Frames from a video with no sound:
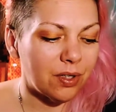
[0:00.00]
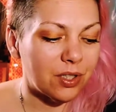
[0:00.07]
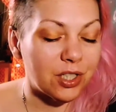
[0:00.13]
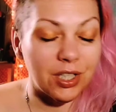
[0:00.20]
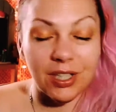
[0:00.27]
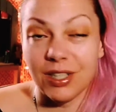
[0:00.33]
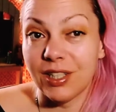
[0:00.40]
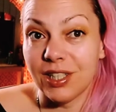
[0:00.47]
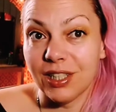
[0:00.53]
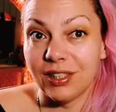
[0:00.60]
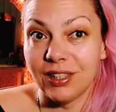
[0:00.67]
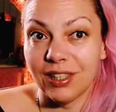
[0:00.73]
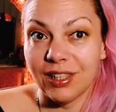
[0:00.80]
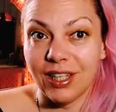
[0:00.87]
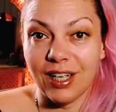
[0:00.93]
she
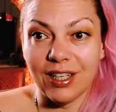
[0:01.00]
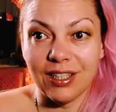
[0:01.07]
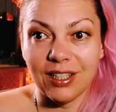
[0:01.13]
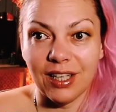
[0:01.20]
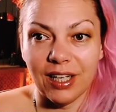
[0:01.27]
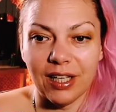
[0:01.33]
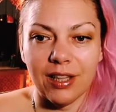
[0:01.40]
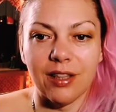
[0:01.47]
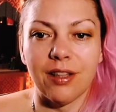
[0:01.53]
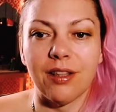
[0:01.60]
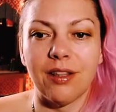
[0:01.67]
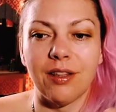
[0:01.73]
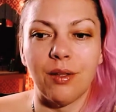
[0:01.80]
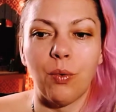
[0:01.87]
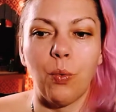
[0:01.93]
instilled in us
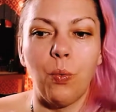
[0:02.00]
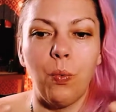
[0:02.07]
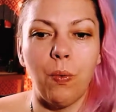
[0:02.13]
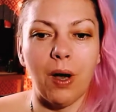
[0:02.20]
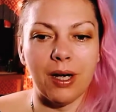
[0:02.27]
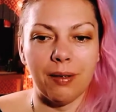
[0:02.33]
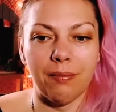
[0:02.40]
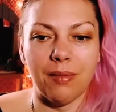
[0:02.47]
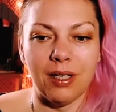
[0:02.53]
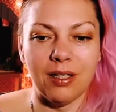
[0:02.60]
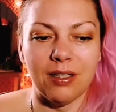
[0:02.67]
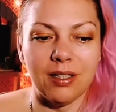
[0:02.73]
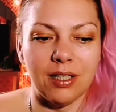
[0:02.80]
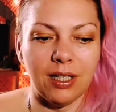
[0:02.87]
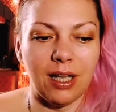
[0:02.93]
what it
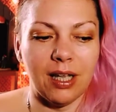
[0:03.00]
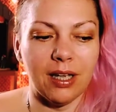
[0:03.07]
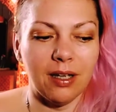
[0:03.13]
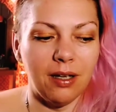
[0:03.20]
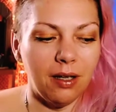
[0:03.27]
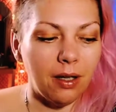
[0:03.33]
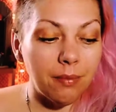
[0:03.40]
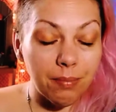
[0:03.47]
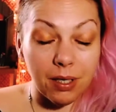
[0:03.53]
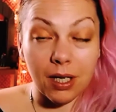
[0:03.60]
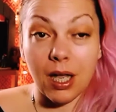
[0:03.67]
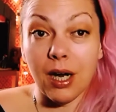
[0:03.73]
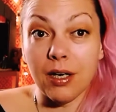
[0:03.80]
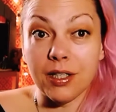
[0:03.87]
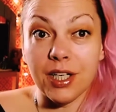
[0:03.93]
means to be
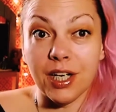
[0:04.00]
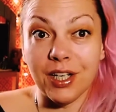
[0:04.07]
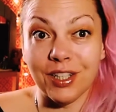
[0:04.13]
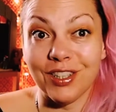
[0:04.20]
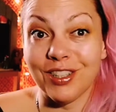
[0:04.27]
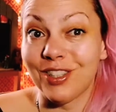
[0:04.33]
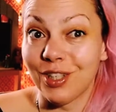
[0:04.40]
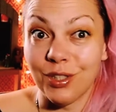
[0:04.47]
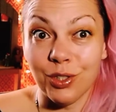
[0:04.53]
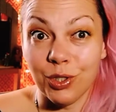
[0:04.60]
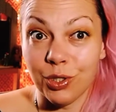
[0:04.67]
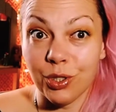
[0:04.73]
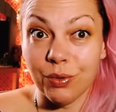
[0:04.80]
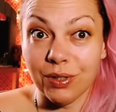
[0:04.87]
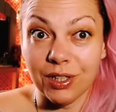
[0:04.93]
caretakers and
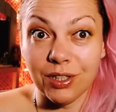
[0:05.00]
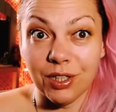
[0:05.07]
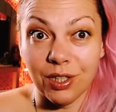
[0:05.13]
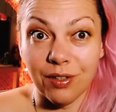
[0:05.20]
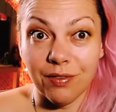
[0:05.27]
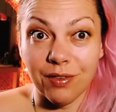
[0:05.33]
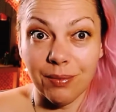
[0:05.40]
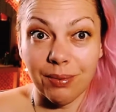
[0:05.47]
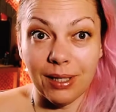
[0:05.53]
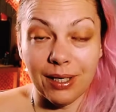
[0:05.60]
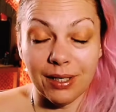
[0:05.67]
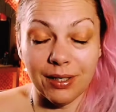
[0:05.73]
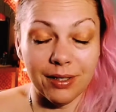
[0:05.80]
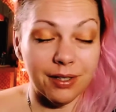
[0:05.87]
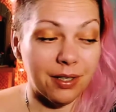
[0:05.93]
stewards of the
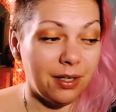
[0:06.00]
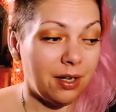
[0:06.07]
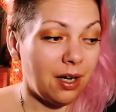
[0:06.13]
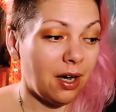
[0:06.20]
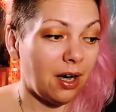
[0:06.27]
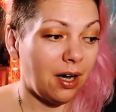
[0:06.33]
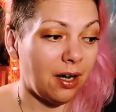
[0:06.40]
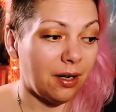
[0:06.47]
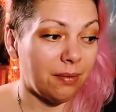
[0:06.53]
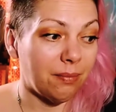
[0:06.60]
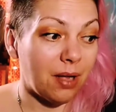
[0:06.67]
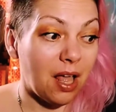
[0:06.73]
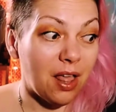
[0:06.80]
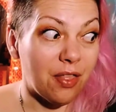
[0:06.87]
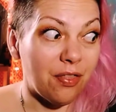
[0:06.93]
planet.
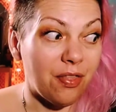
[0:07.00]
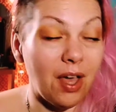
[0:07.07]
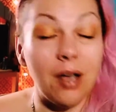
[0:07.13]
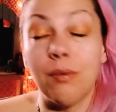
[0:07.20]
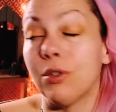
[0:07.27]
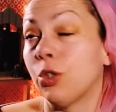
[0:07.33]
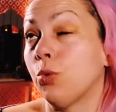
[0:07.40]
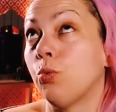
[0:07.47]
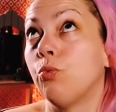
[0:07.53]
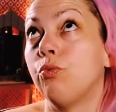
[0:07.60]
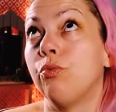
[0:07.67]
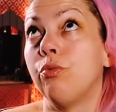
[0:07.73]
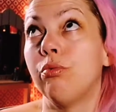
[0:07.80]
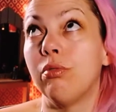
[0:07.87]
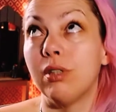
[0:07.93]
That was
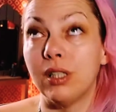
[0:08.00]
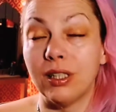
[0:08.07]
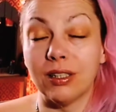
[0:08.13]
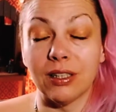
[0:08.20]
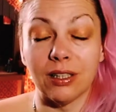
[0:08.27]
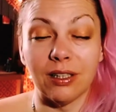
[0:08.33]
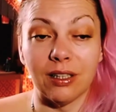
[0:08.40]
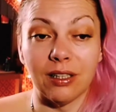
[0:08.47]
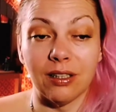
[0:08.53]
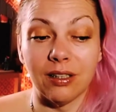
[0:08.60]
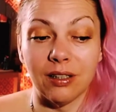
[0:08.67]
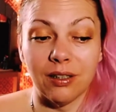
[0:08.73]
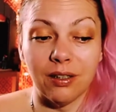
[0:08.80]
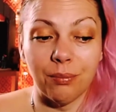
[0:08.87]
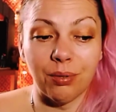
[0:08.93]
really
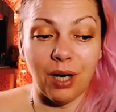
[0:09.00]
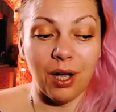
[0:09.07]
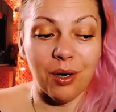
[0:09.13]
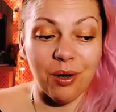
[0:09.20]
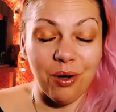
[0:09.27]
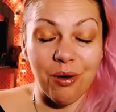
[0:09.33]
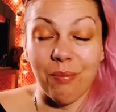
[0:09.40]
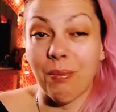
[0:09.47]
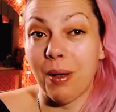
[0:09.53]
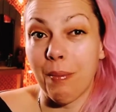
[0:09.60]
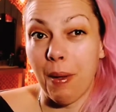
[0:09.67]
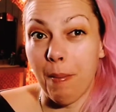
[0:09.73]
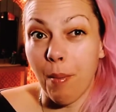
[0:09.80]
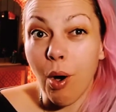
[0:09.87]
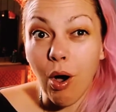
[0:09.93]
brought home by
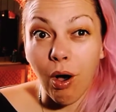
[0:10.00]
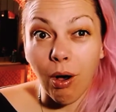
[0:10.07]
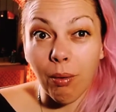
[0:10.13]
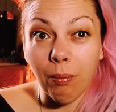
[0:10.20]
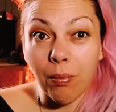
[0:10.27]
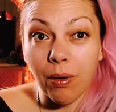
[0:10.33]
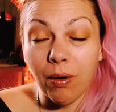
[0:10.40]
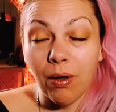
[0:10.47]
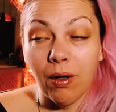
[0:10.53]
my mom,